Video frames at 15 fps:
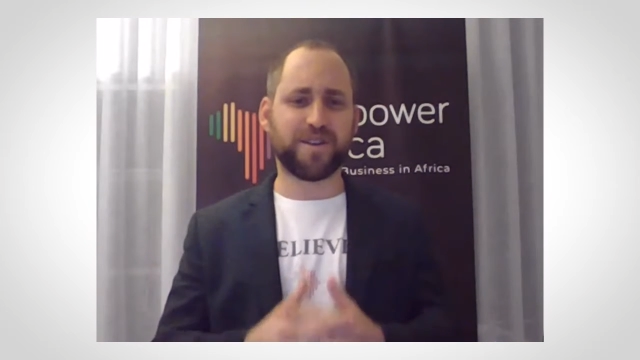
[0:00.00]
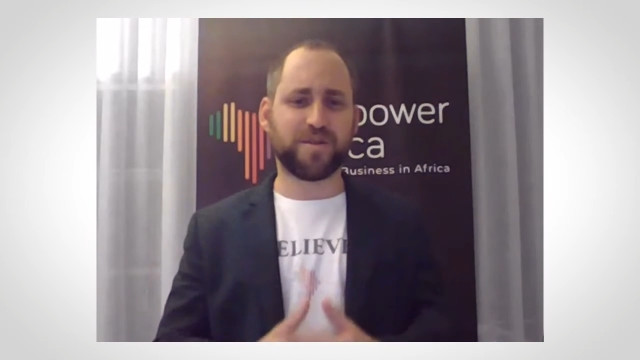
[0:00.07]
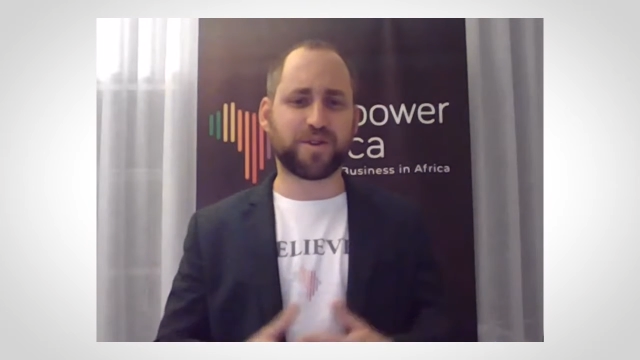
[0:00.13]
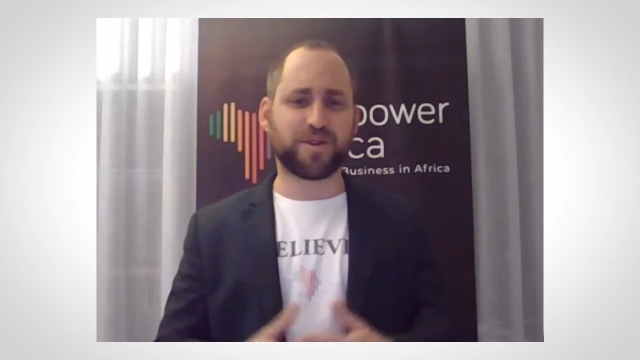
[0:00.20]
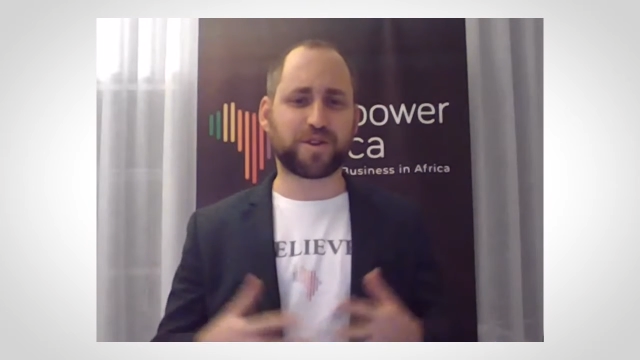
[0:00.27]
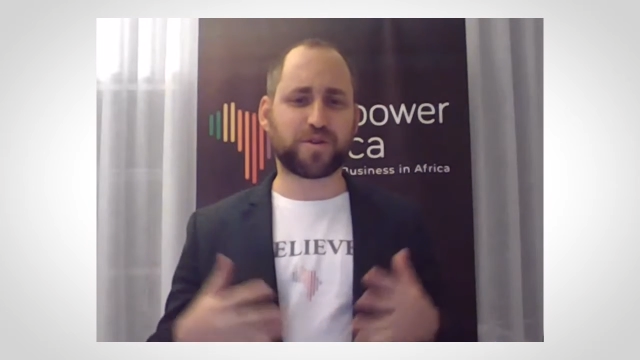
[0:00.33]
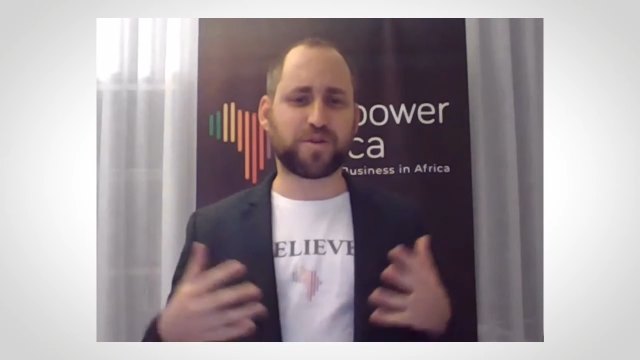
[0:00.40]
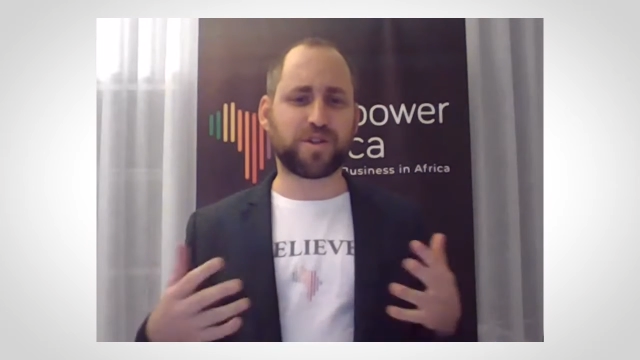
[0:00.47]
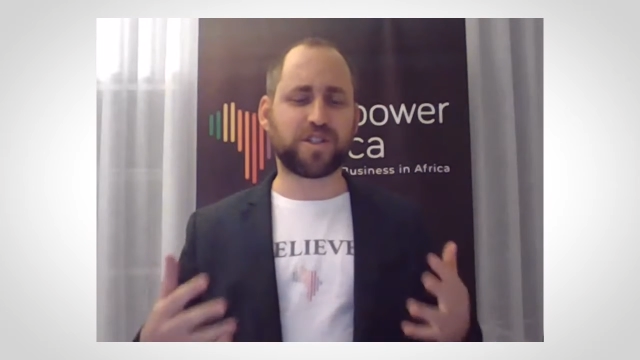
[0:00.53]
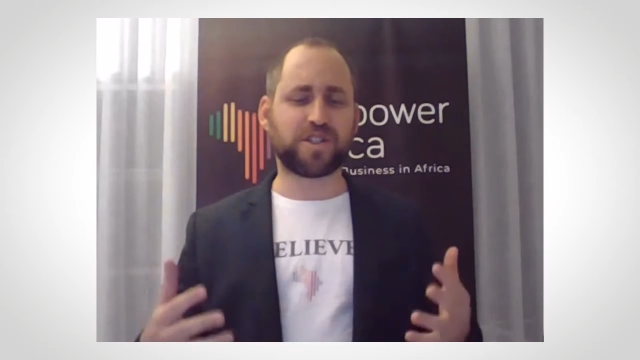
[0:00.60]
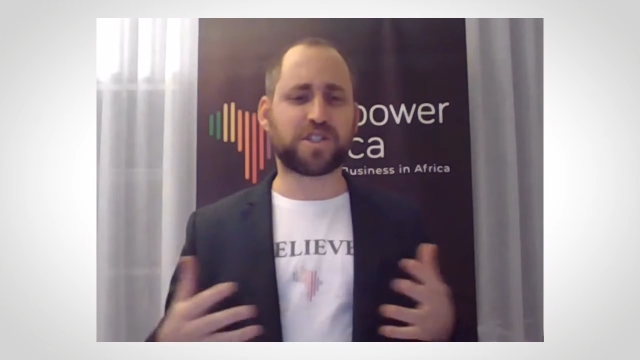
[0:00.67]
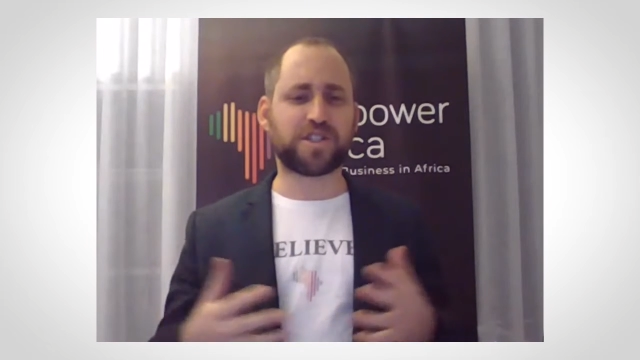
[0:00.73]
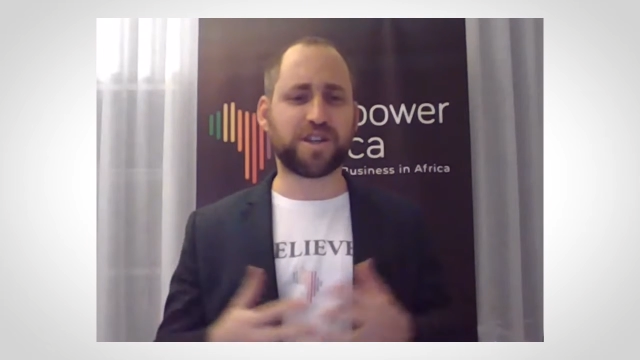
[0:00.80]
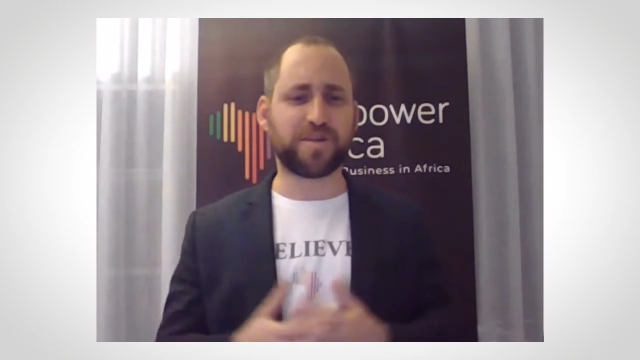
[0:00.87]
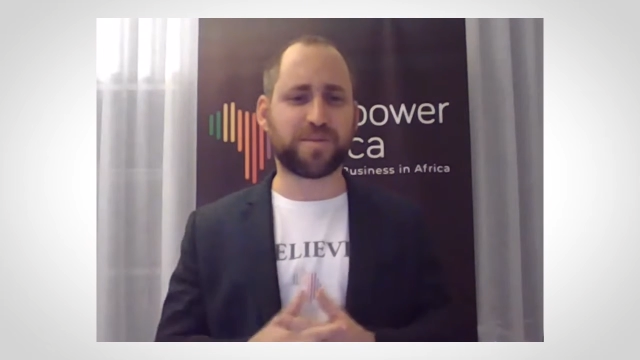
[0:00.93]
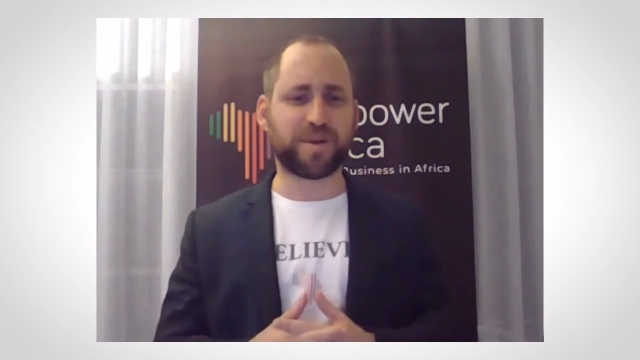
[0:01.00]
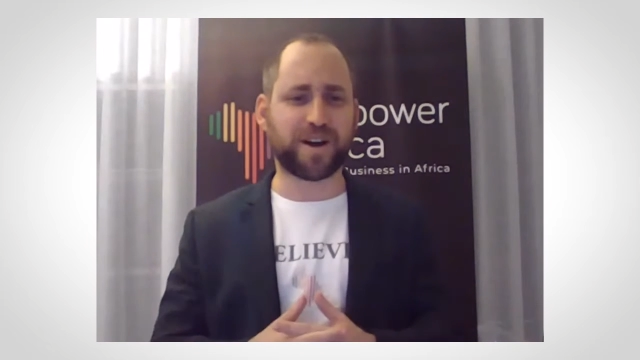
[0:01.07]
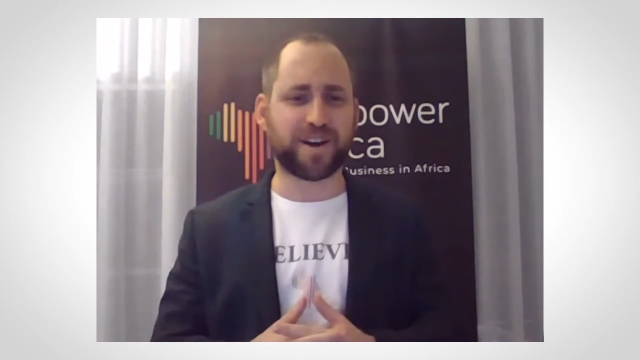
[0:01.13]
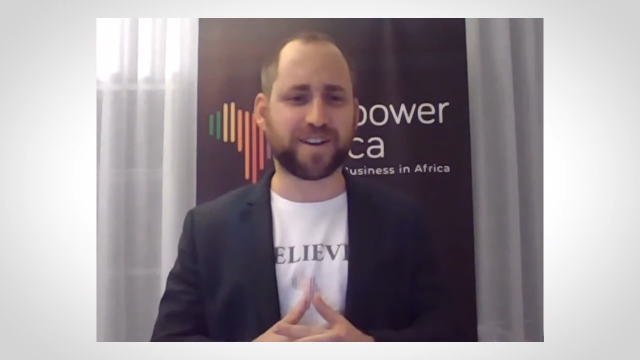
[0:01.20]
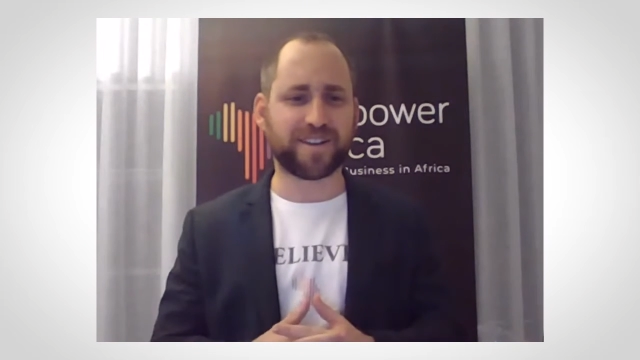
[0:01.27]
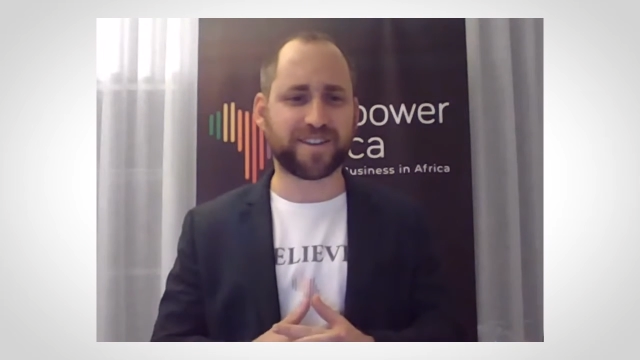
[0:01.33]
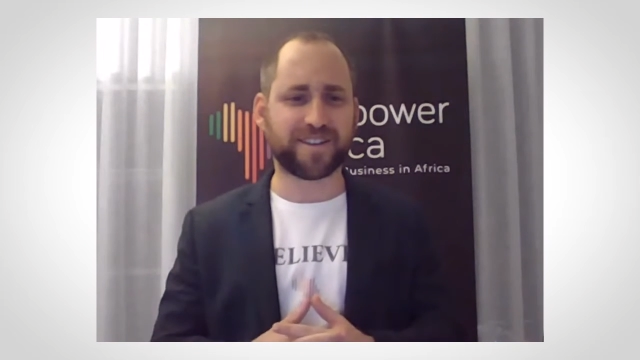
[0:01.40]
with Queen
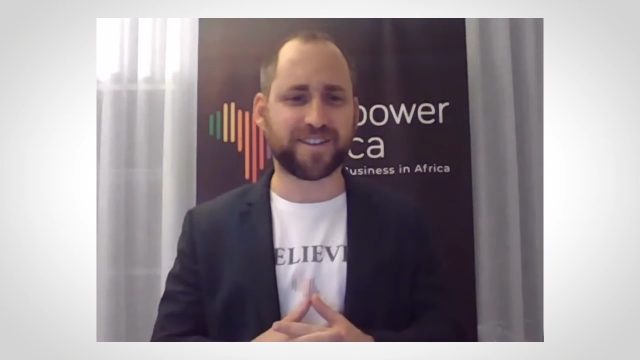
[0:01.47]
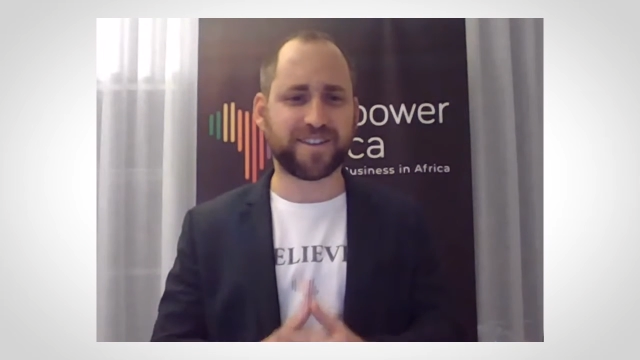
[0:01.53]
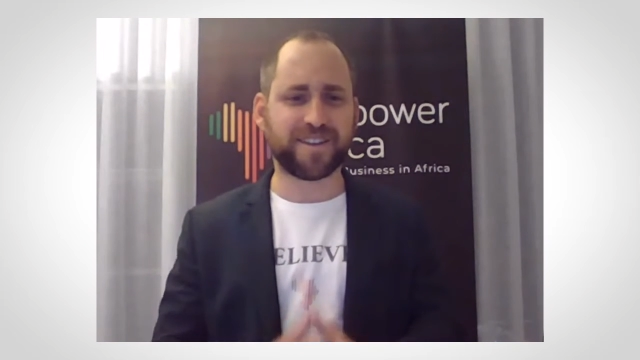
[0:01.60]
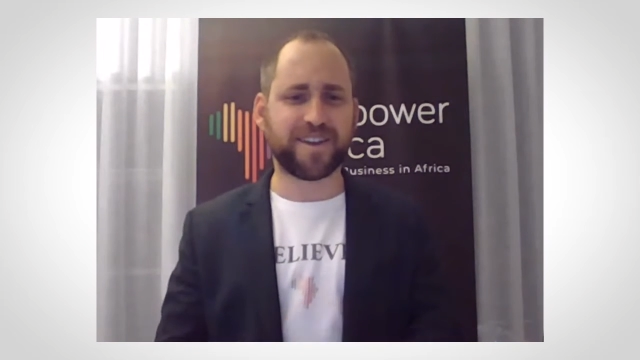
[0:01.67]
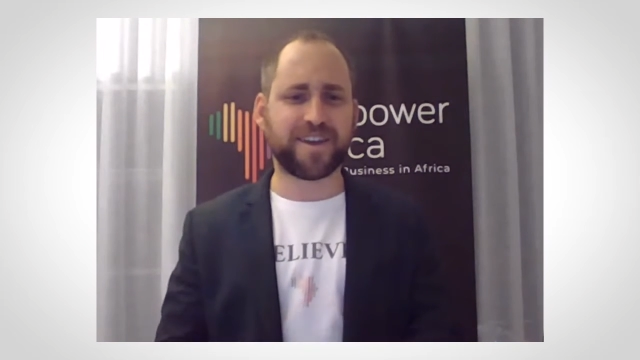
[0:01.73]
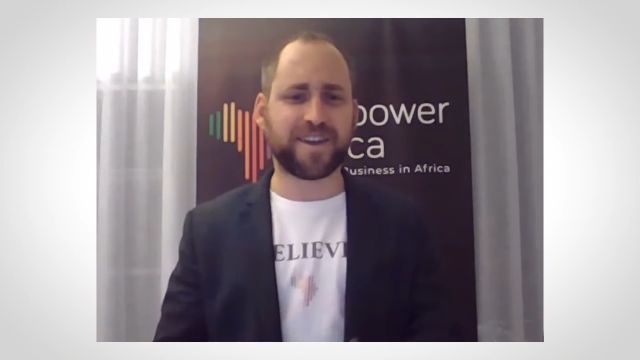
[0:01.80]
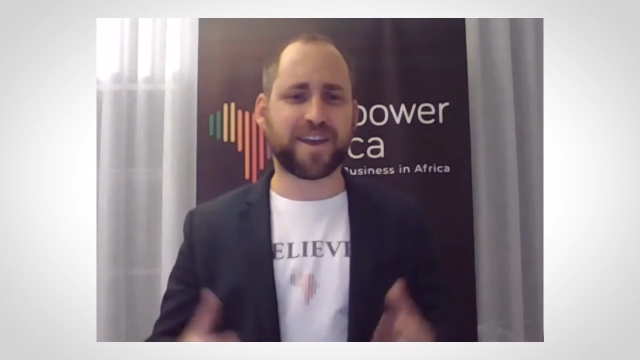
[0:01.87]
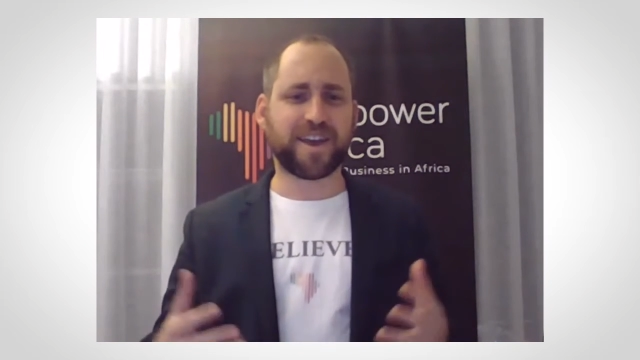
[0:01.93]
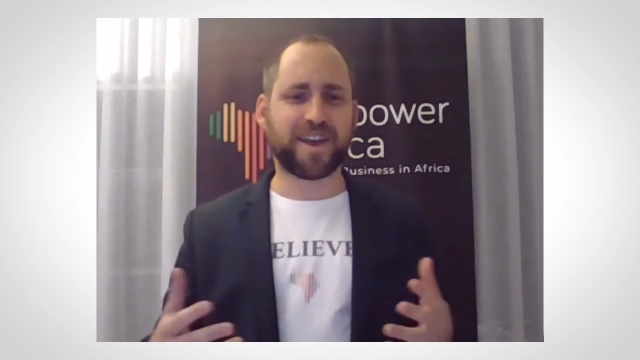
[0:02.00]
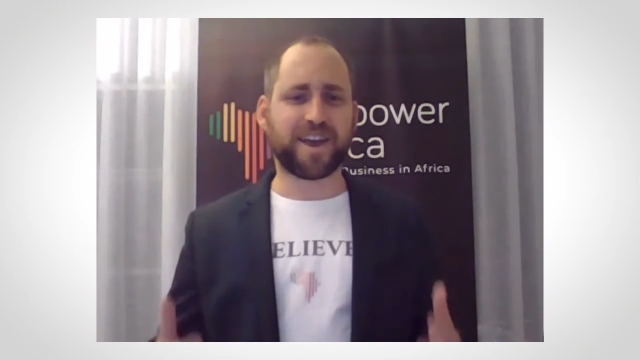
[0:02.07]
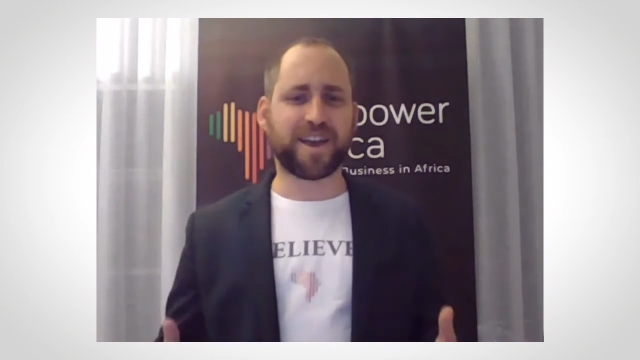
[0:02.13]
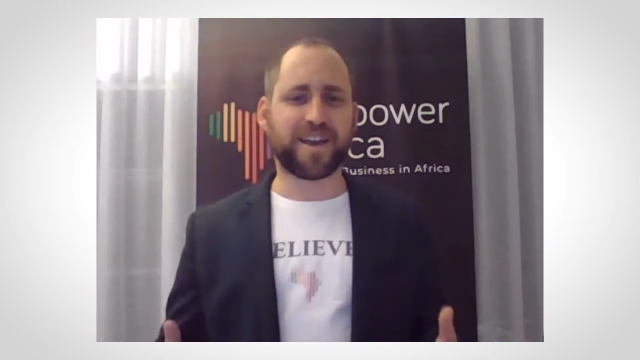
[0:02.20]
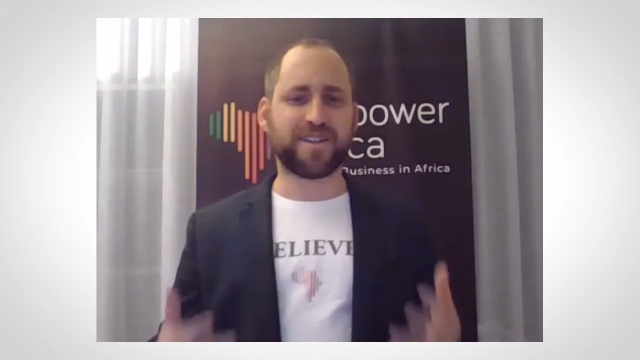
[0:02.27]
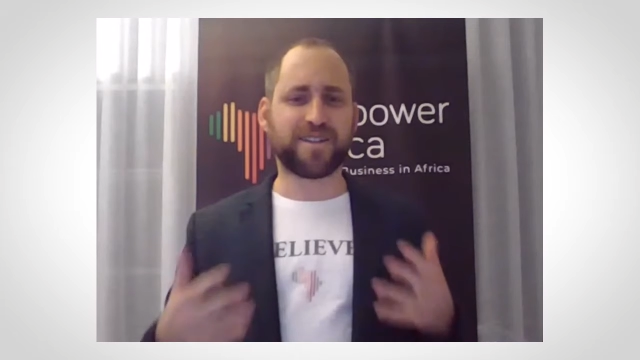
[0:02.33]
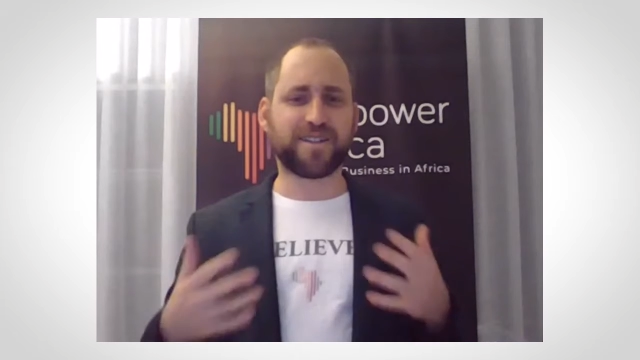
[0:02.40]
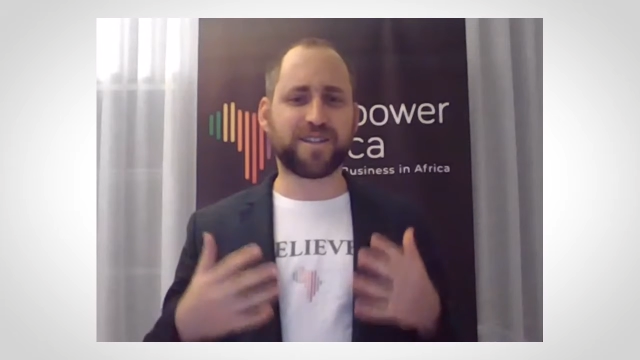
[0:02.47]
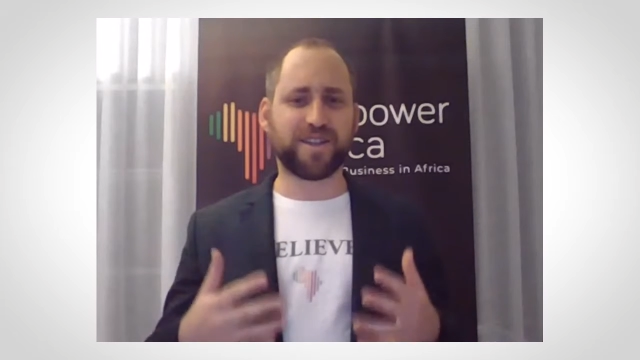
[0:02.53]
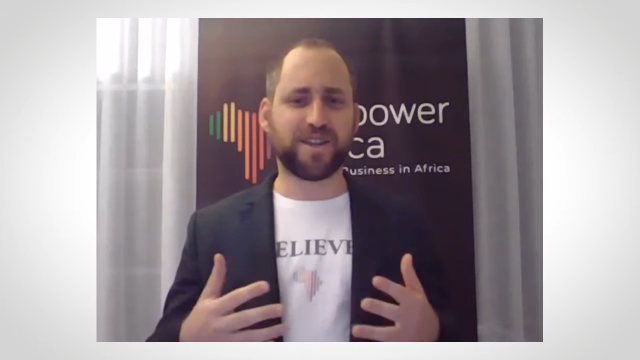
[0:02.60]
Sheba and